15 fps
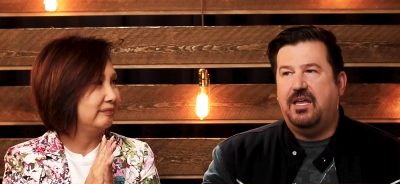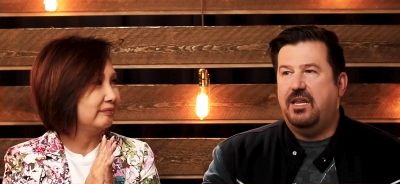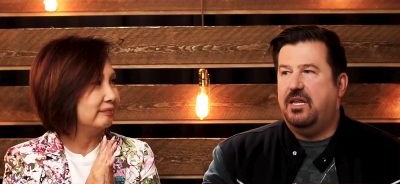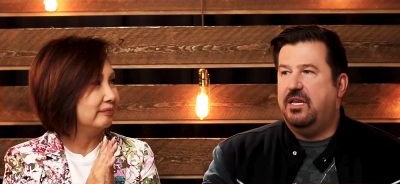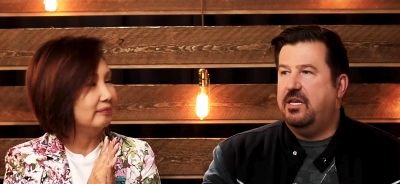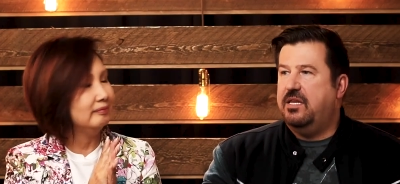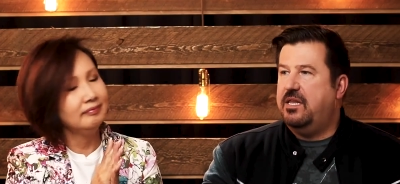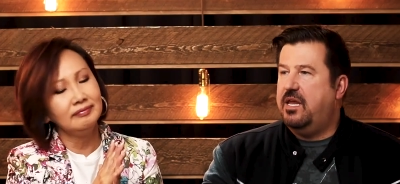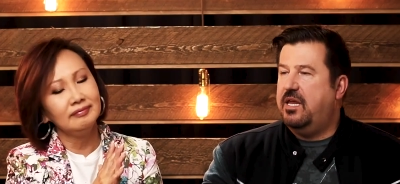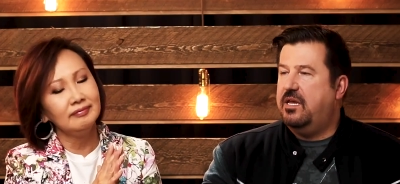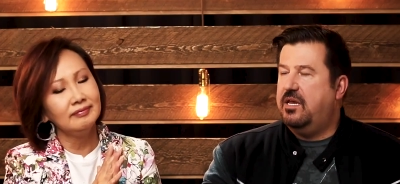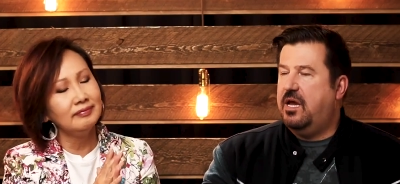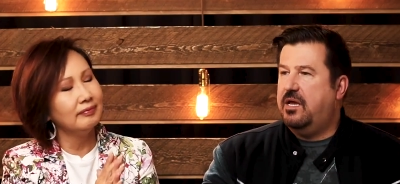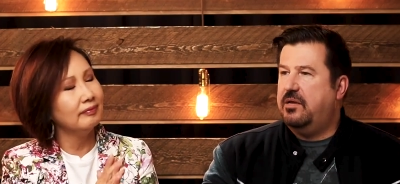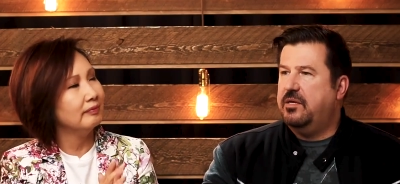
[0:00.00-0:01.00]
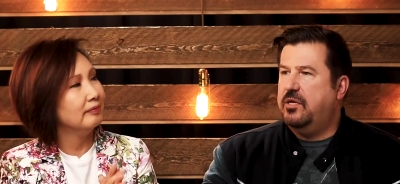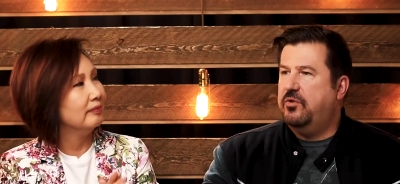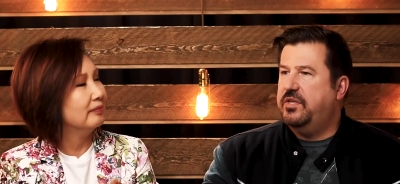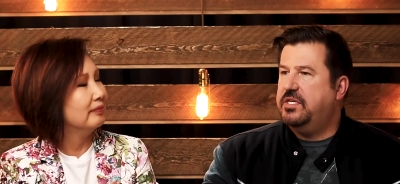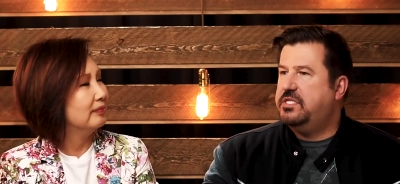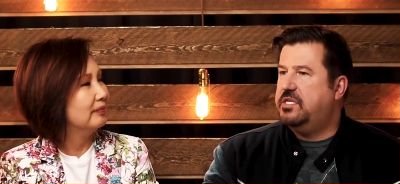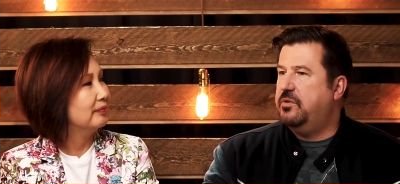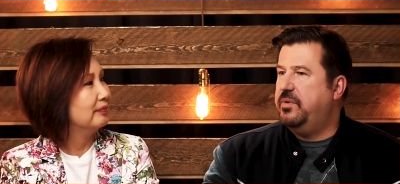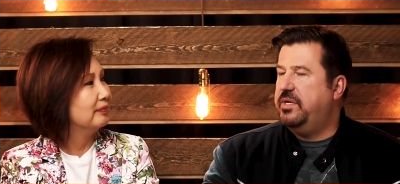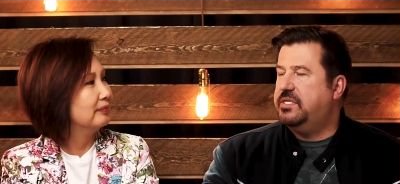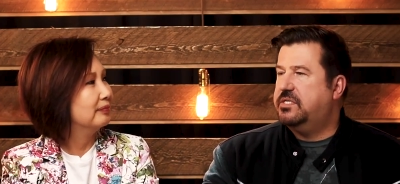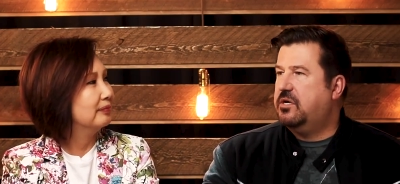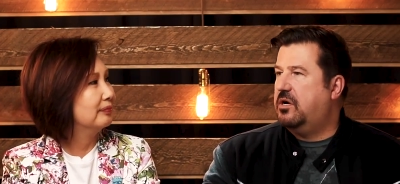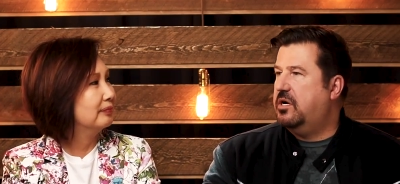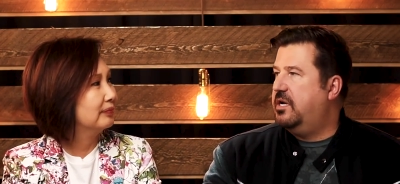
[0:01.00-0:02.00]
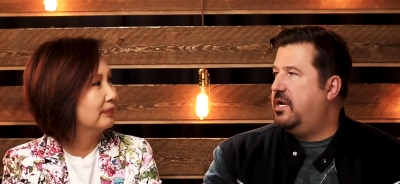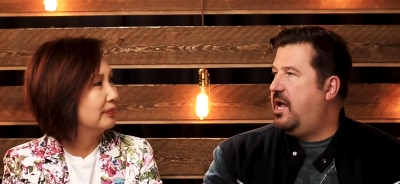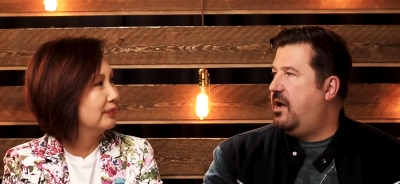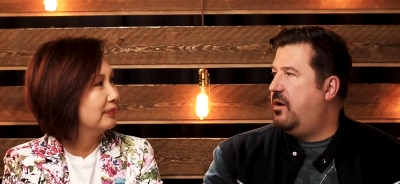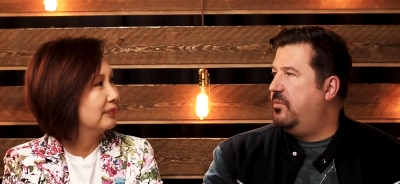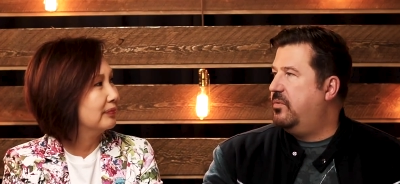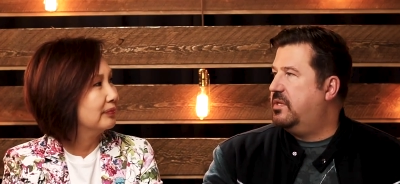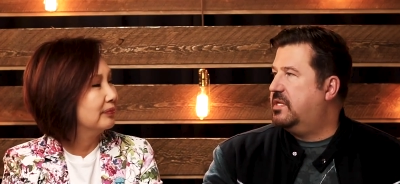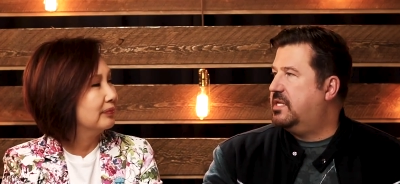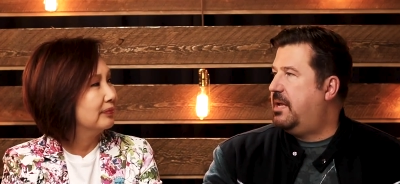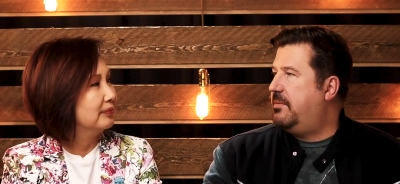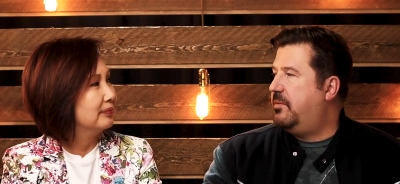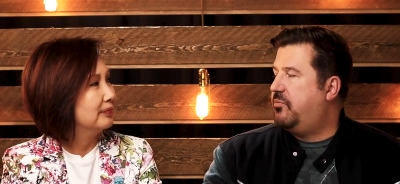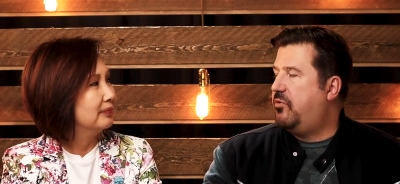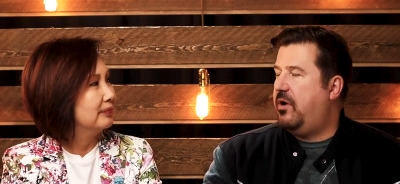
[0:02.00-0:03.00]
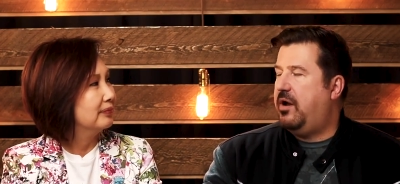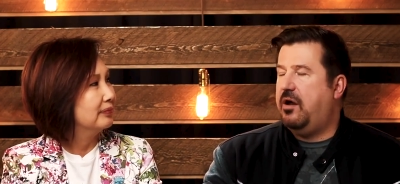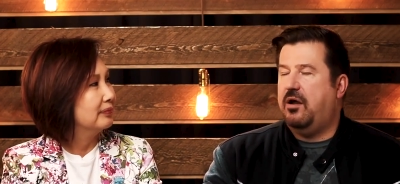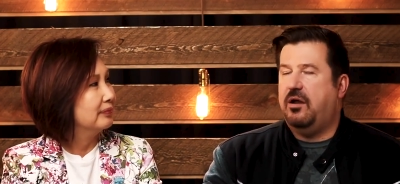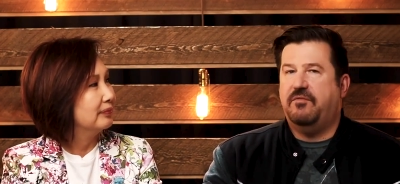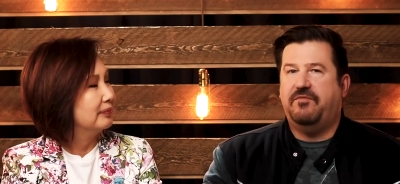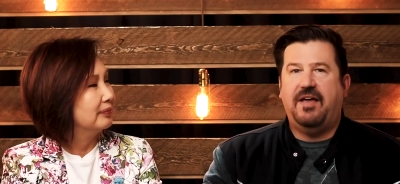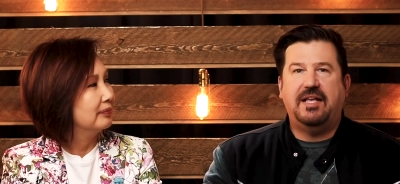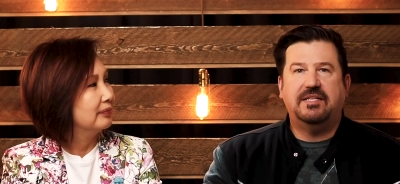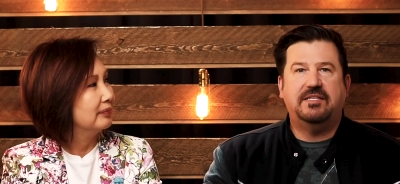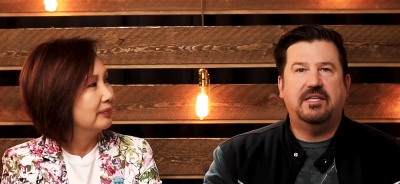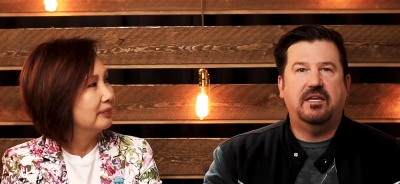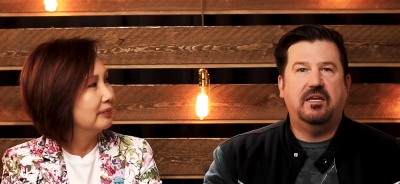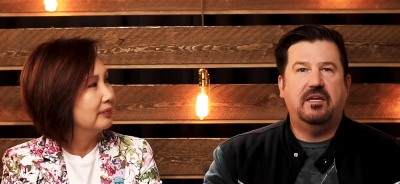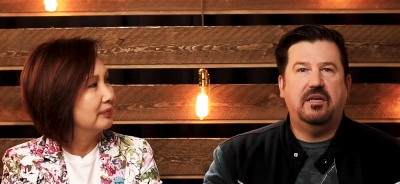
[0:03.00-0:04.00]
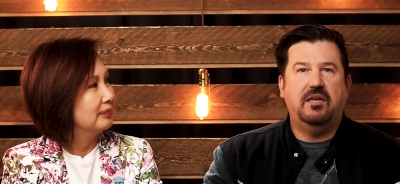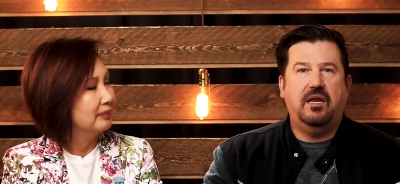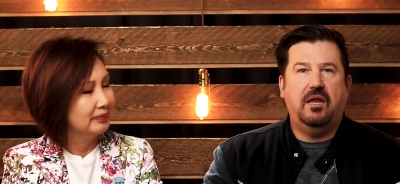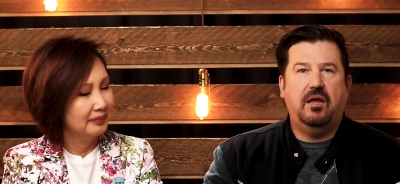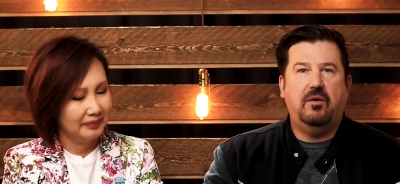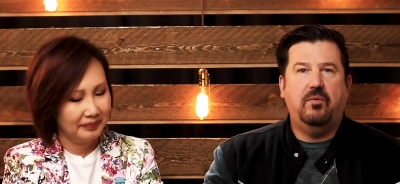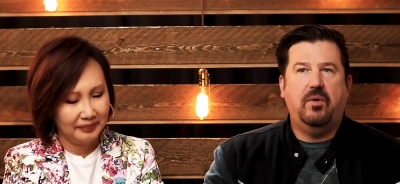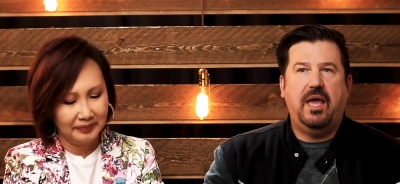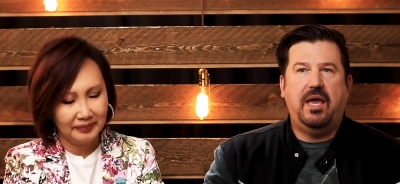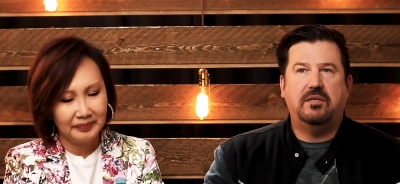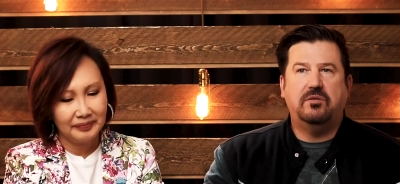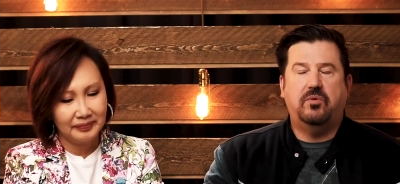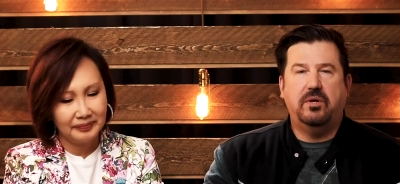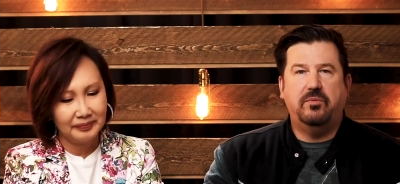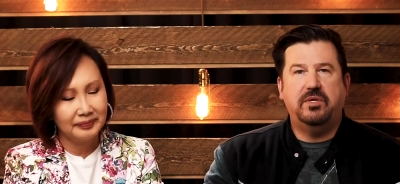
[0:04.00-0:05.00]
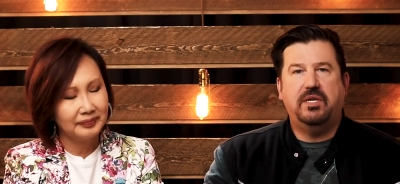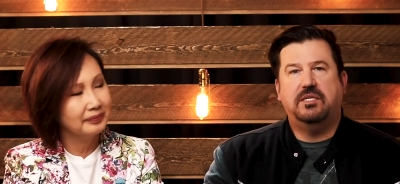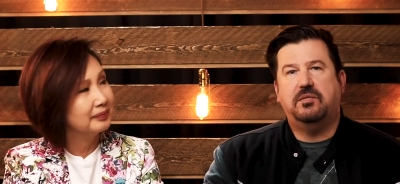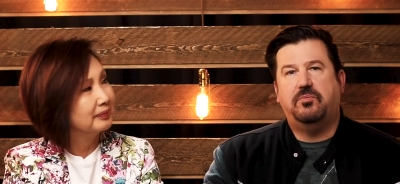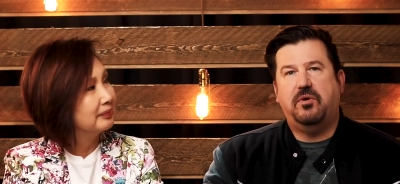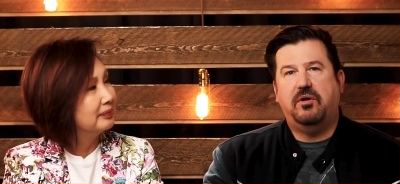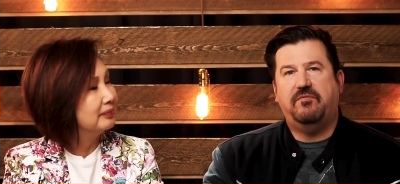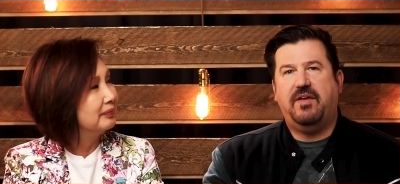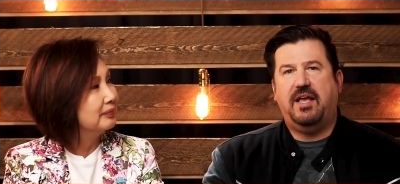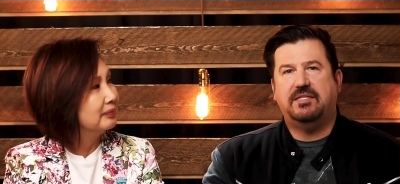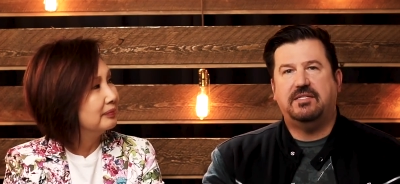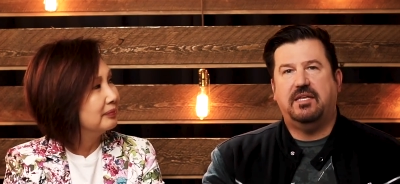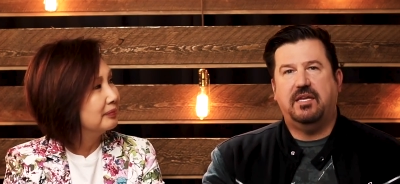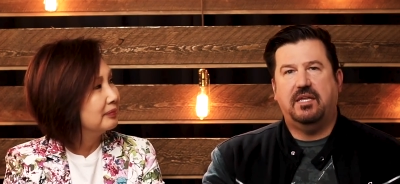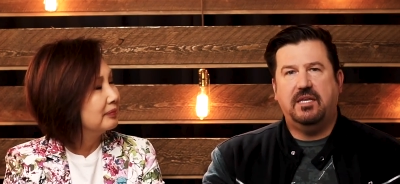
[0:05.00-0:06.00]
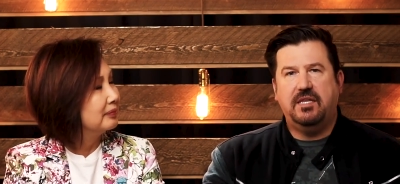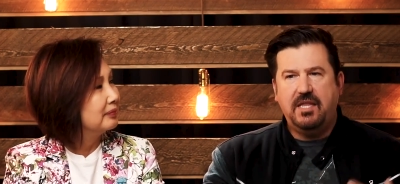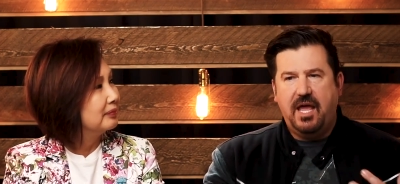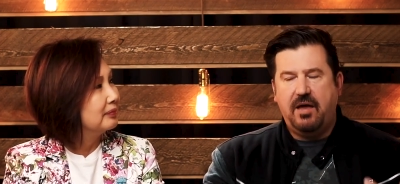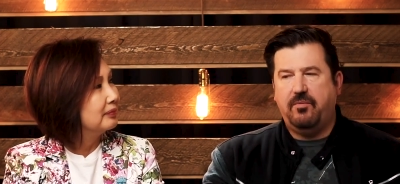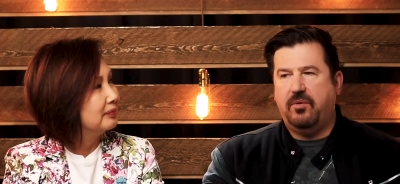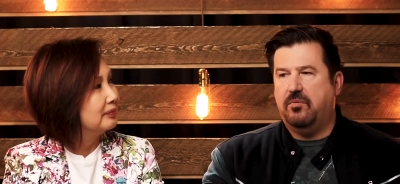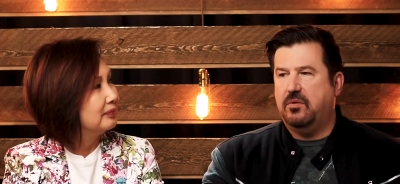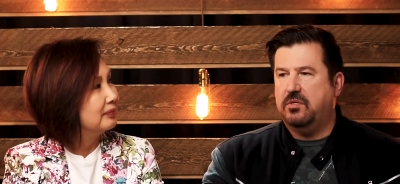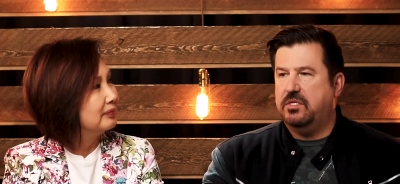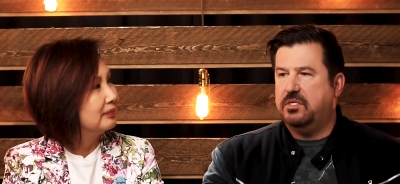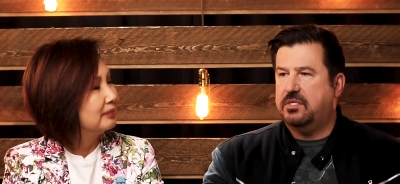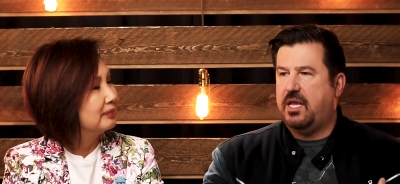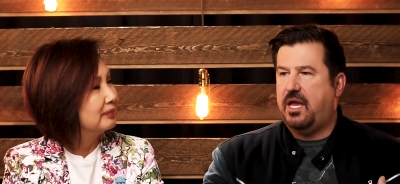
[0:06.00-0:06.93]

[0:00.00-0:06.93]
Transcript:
Speaker 1: and and, and uh, you know, this year we started out with a time of prayer and fasting, and uh, had 21 days of prayer and fasting, and in that we were just